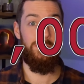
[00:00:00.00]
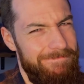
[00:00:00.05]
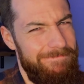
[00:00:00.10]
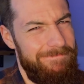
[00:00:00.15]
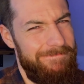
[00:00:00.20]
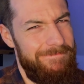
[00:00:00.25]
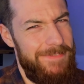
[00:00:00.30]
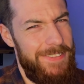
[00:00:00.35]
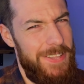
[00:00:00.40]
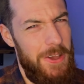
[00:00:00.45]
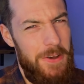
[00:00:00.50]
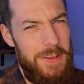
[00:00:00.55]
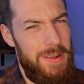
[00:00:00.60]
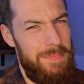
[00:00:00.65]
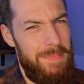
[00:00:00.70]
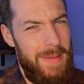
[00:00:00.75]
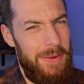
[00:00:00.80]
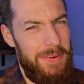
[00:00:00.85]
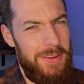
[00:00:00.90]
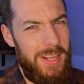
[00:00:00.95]
Not an
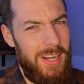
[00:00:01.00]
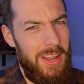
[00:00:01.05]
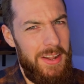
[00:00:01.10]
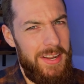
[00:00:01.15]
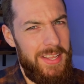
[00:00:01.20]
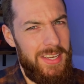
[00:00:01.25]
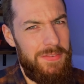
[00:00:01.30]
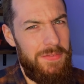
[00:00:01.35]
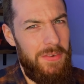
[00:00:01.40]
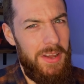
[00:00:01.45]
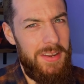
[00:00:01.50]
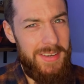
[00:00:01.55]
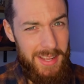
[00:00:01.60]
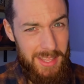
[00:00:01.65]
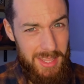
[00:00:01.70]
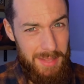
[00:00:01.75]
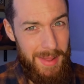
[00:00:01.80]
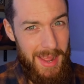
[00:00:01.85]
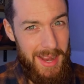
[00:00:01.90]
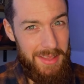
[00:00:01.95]
amount you're likely to find down
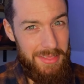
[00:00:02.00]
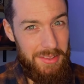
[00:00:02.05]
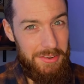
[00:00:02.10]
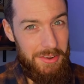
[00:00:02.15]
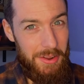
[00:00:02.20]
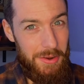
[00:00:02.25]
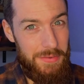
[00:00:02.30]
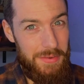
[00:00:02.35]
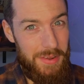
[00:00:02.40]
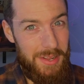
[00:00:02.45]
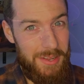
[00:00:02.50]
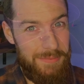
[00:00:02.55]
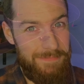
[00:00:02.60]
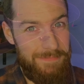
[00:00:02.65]
the back of the sofa.